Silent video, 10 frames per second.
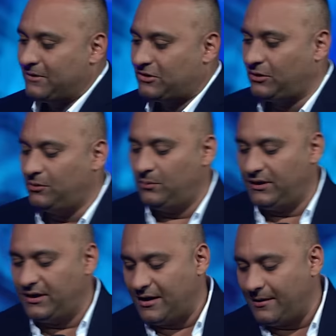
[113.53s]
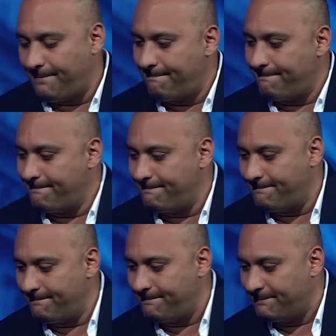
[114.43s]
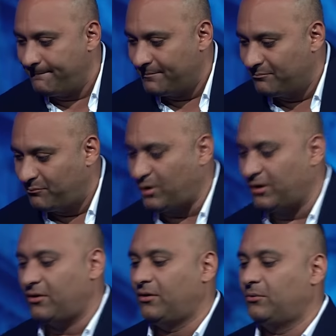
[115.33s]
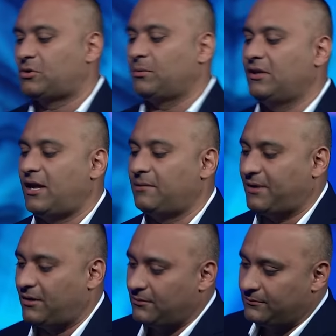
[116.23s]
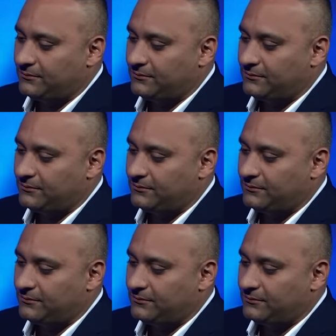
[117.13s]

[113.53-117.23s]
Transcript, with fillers: Two? What do you got? Boy and a girl. Which one do you like better?